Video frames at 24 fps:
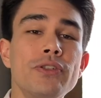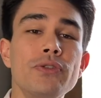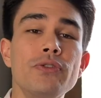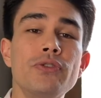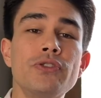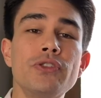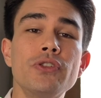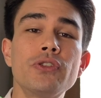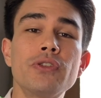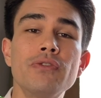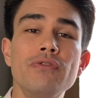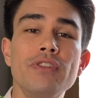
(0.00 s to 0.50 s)

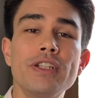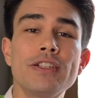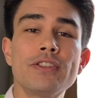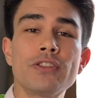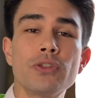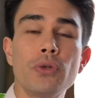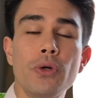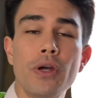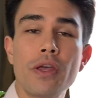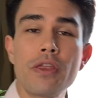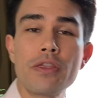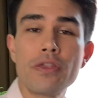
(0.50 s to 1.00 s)
Sukhumvit
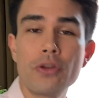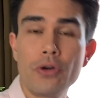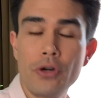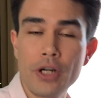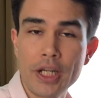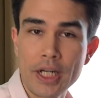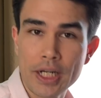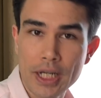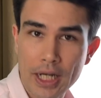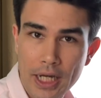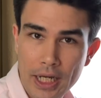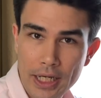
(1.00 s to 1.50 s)
Soi
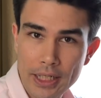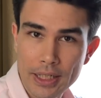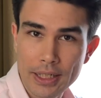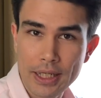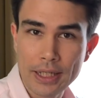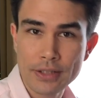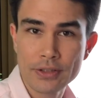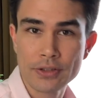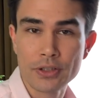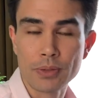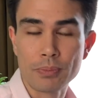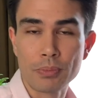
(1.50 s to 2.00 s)
39
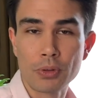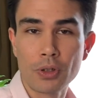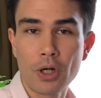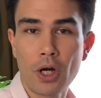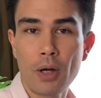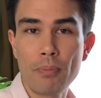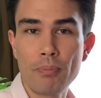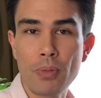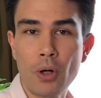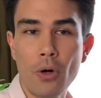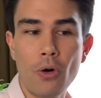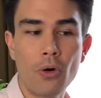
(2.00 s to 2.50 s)
next to
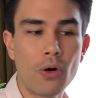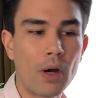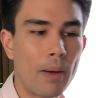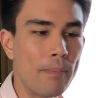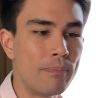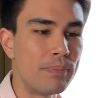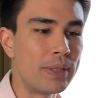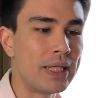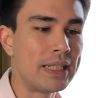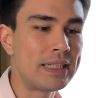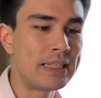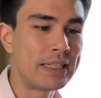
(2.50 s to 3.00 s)
Phrom
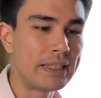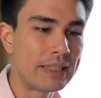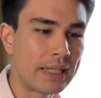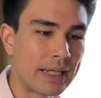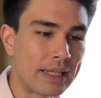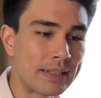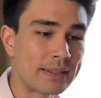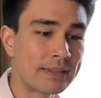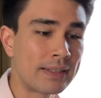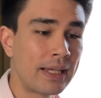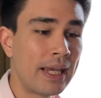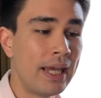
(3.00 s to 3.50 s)

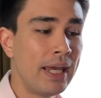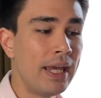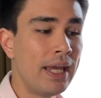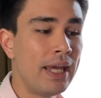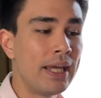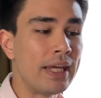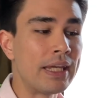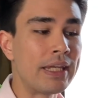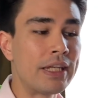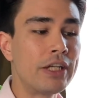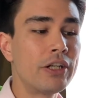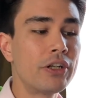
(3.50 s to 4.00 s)
BTS.
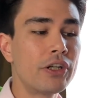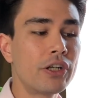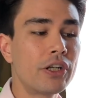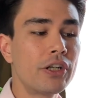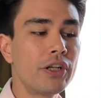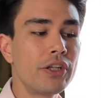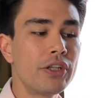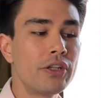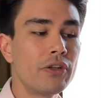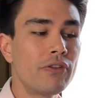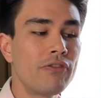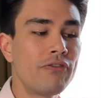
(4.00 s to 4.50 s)
Here
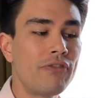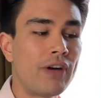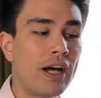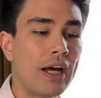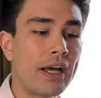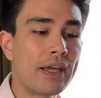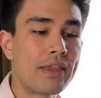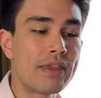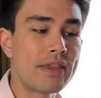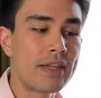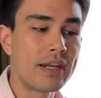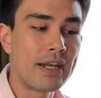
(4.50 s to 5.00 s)
you'll
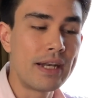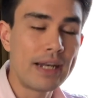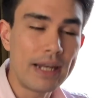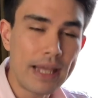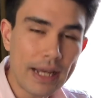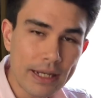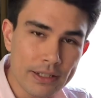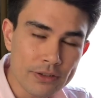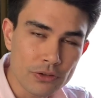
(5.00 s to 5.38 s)
find the next